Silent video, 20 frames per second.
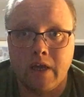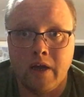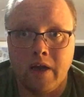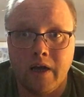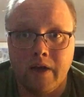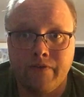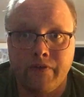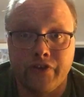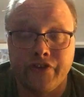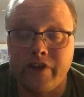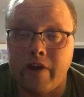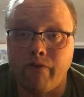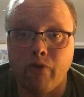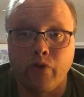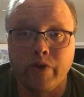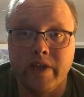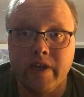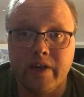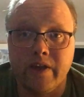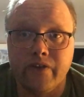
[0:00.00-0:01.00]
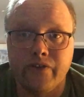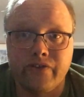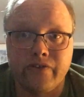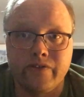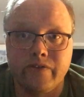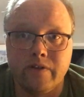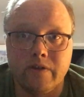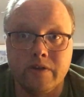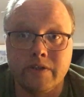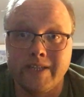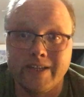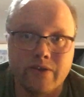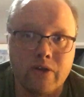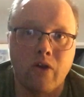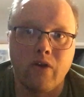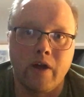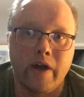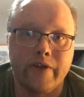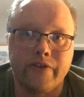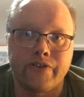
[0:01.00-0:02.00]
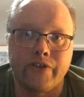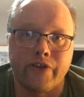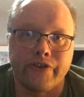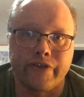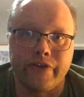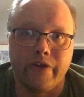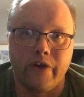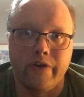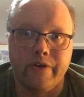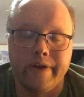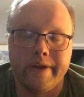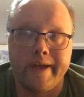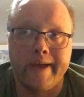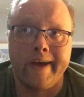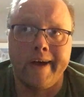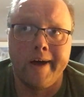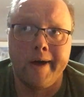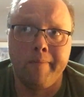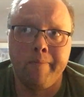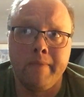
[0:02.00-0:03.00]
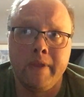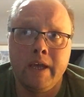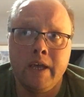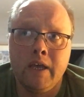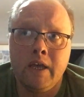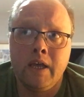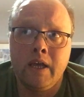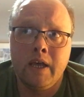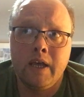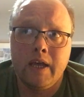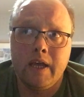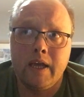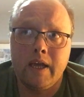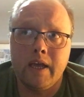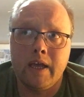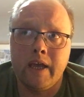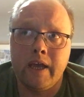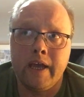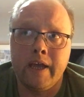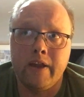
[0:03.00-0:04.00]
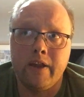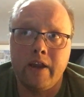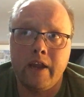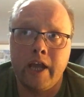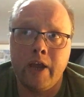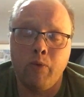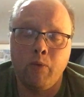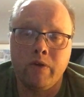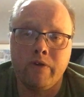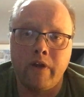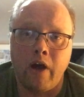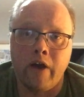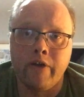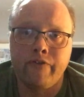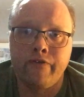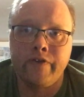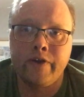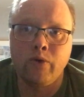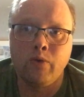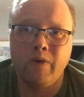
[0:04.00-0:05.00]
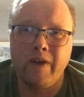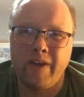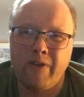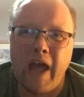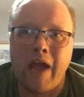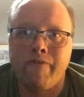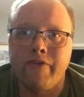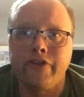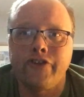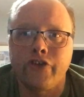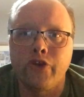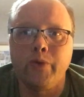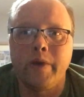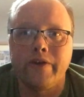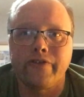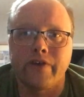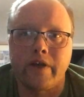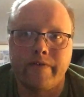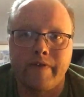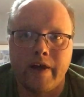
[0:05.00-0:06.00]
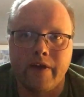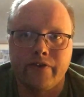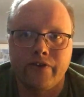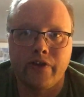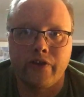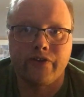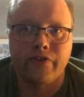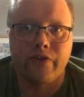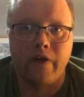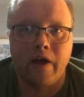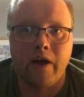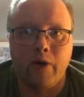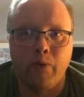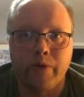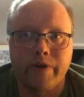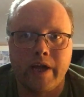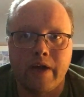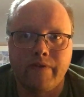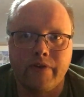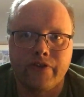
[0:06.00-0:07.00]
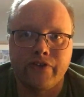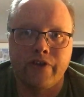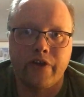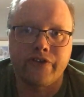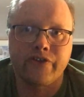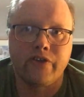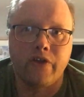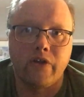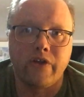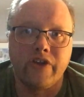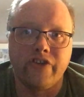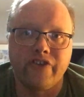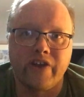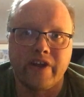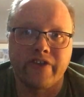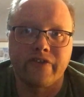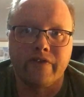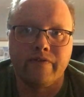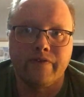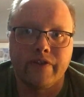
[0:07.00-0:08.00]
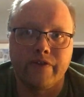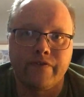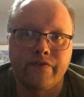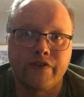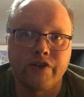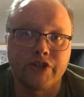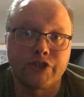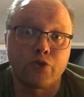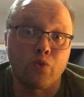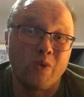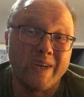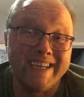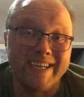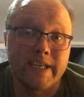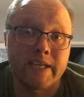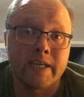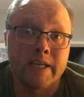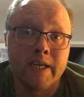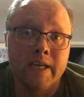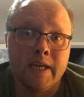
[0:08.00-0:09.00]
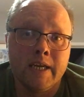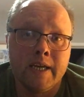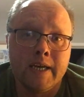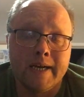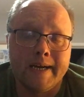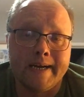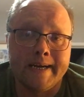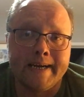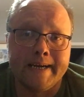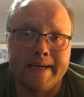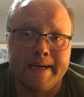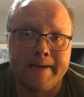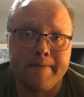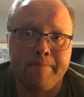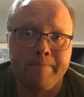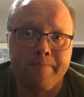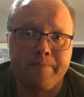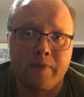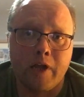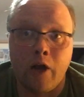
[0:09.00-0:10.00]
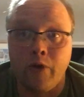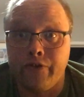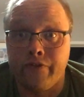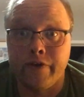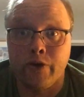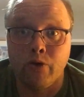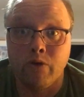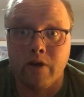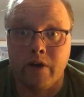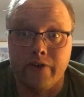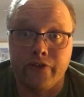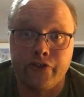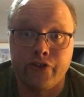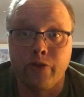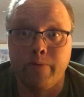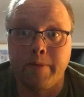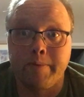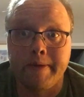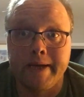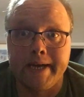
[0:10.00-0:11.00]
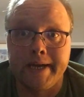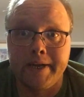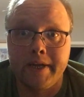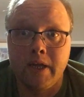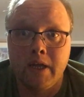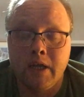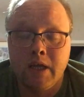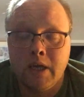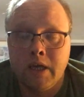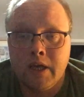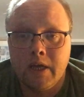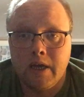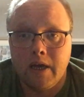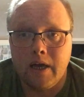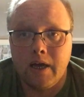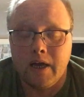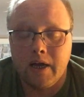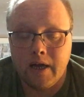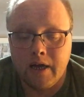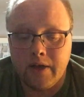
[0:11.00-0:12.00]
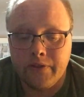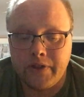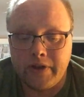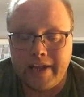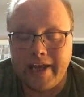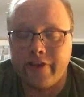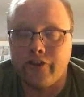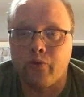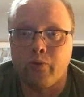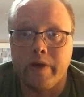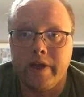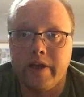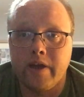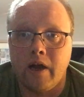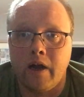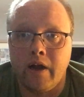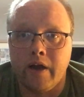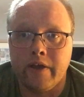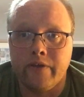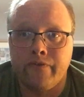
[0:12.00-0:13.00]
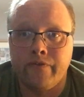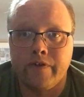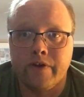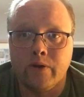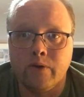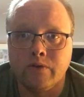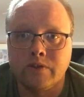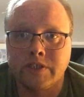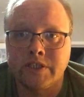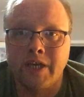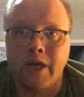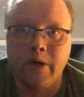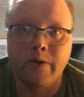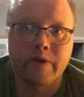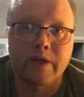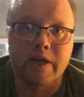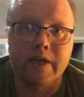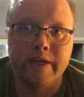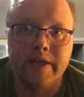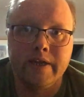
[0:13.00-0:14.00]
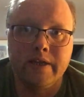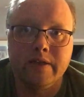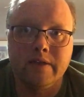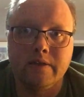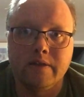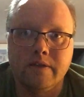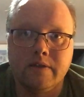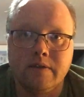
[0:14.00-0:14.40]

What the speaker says: for several years. Did not like Sustanon. I'd feel every 2 weeks I would have a Sustanon injection. For the first week, I would feel like Superman. The next week, I'd feel totally